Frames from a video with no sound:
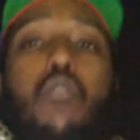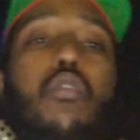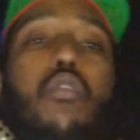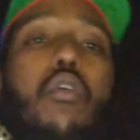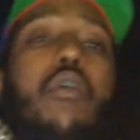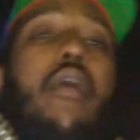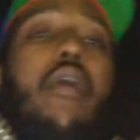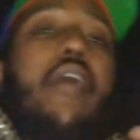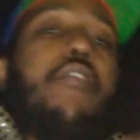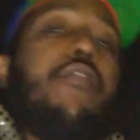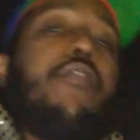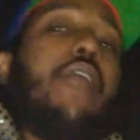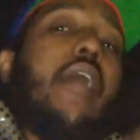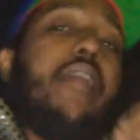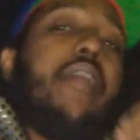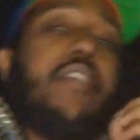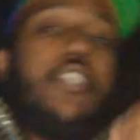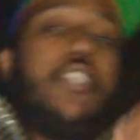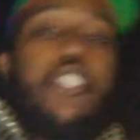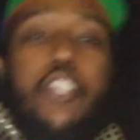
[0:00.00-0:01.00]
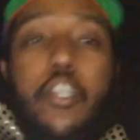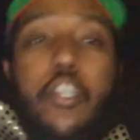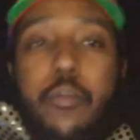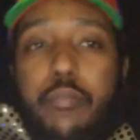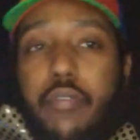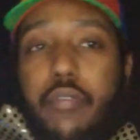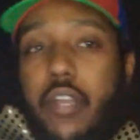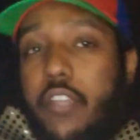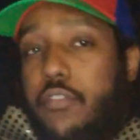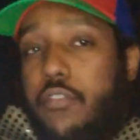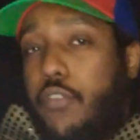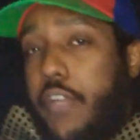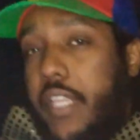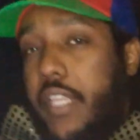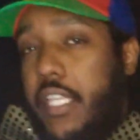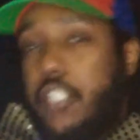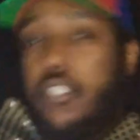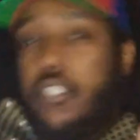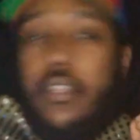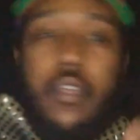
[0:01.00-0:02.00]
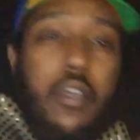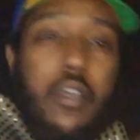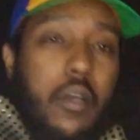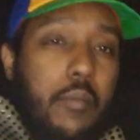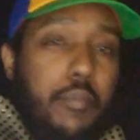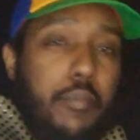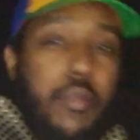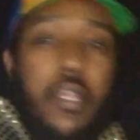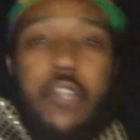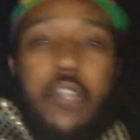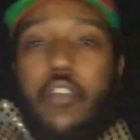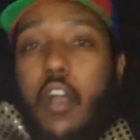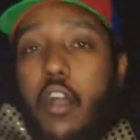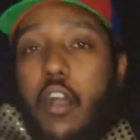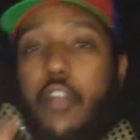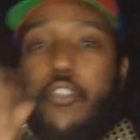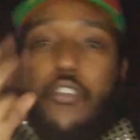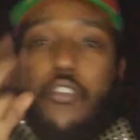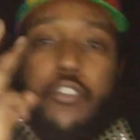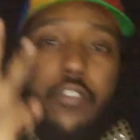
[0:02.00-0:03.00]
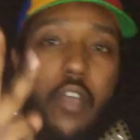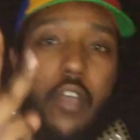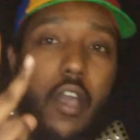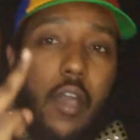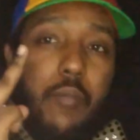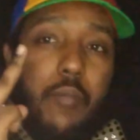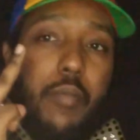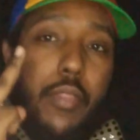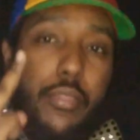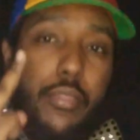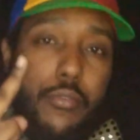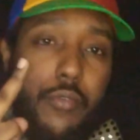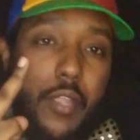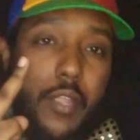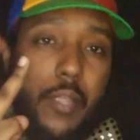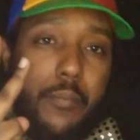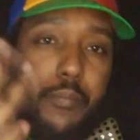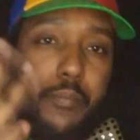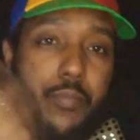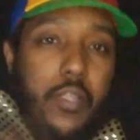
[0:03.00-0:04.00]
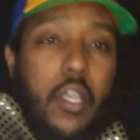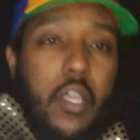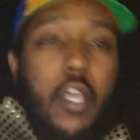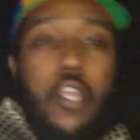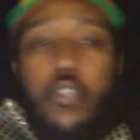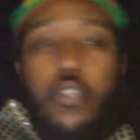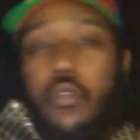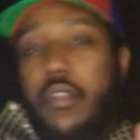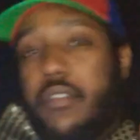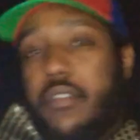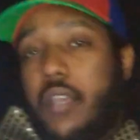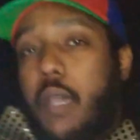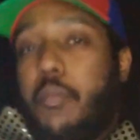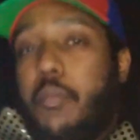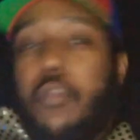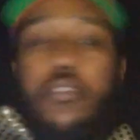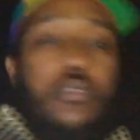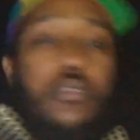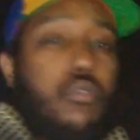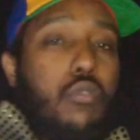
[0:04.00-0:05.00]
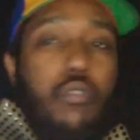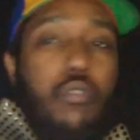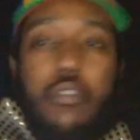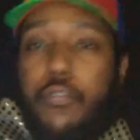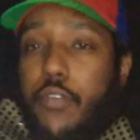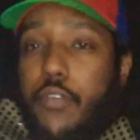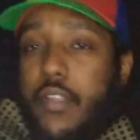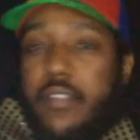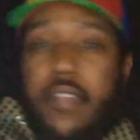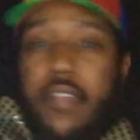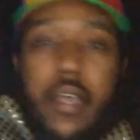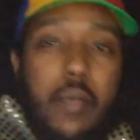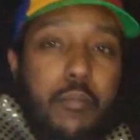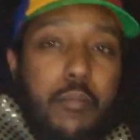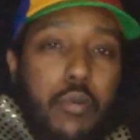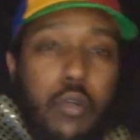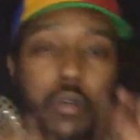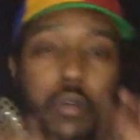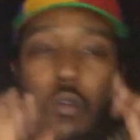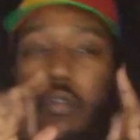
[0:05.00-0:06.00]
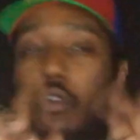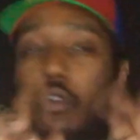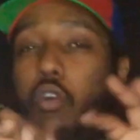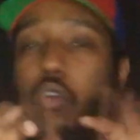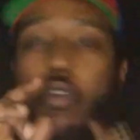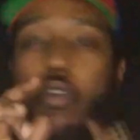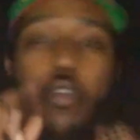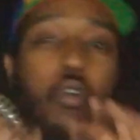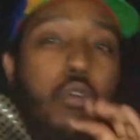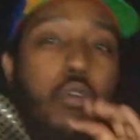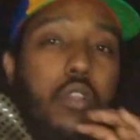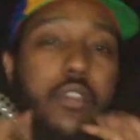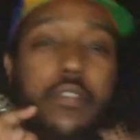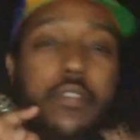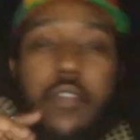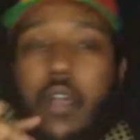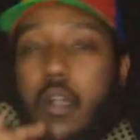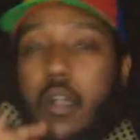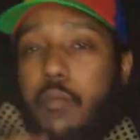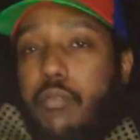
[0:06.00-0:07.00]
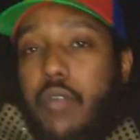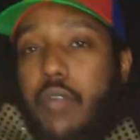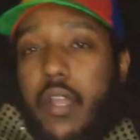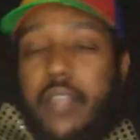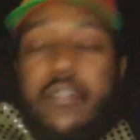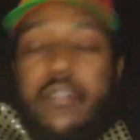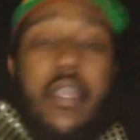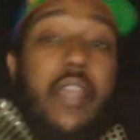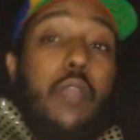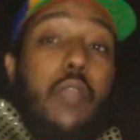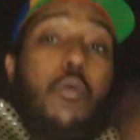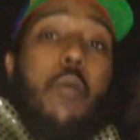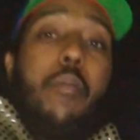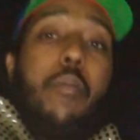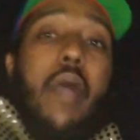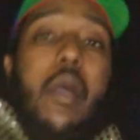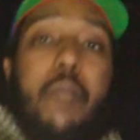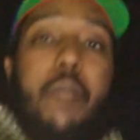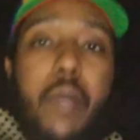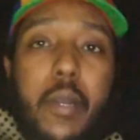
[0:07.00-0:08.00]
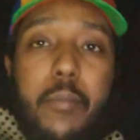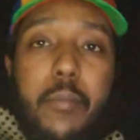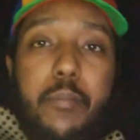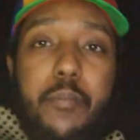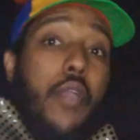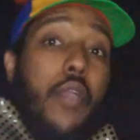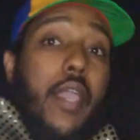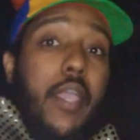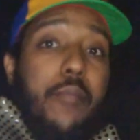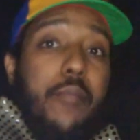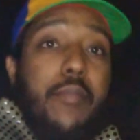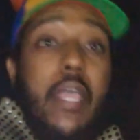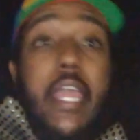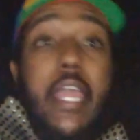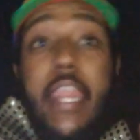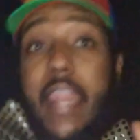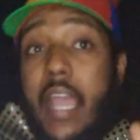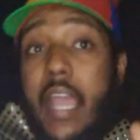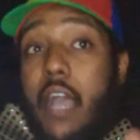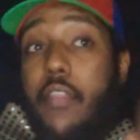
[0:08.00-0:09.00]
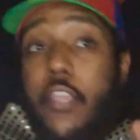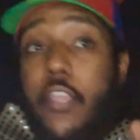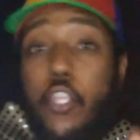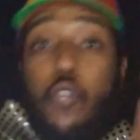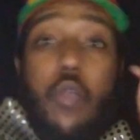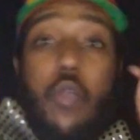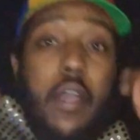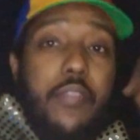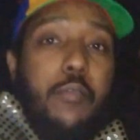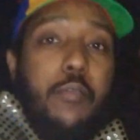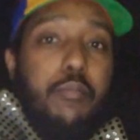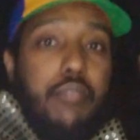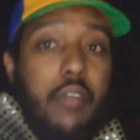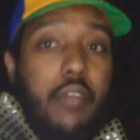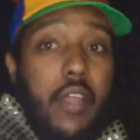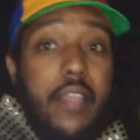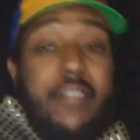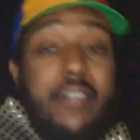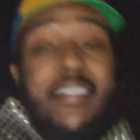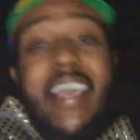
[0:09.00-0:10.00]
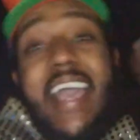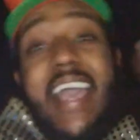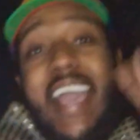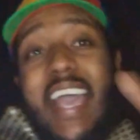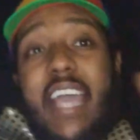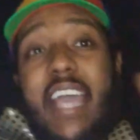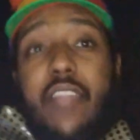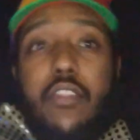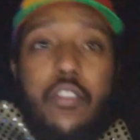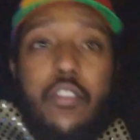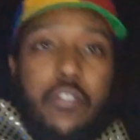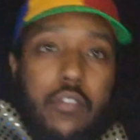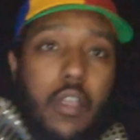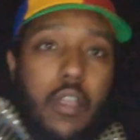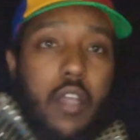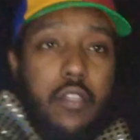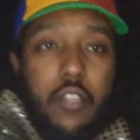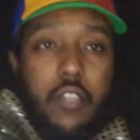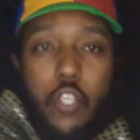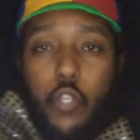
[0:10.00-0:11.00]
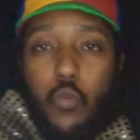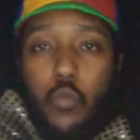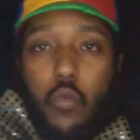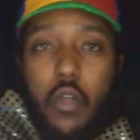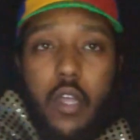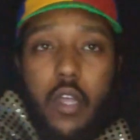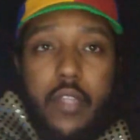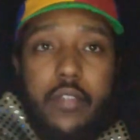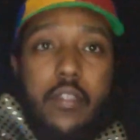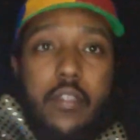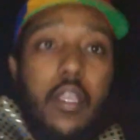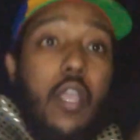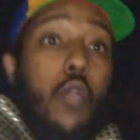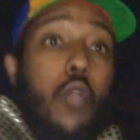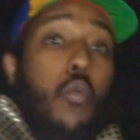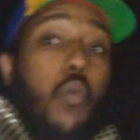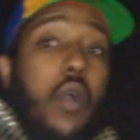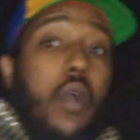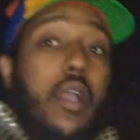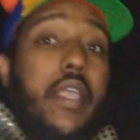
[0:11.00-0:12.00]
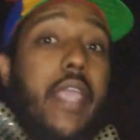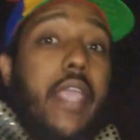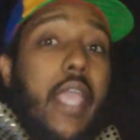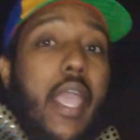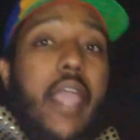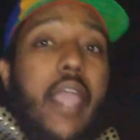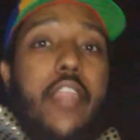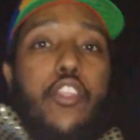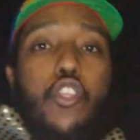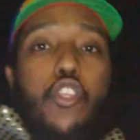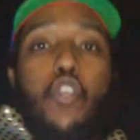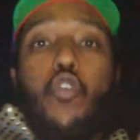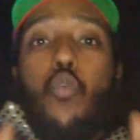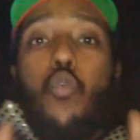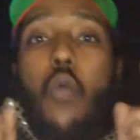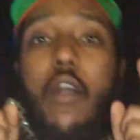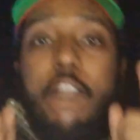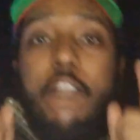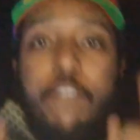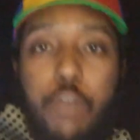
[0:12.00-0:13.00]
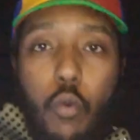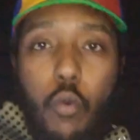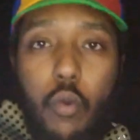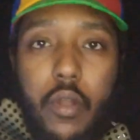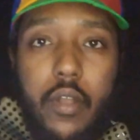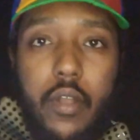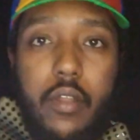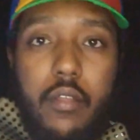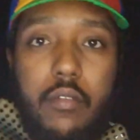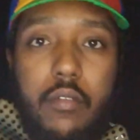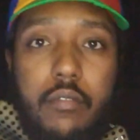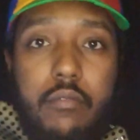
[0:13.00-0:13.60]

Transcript: Google and find the share price for each of the companies on your top 3. You can type into Google, for example, Coca-Cola stock price, and it will pop up. Okay, now that you got the price and the stock that you want, what can you afford?